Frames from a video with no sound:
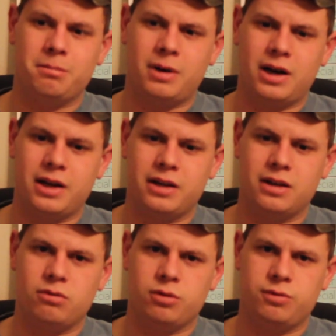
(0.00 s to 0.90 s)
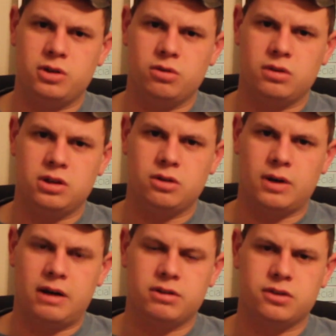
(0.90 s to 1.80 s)
my review that you
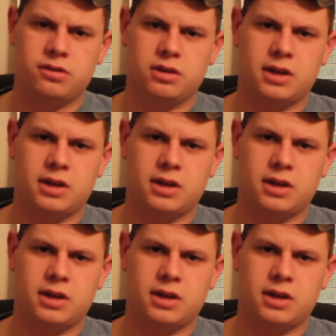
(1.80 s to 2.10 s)
obviously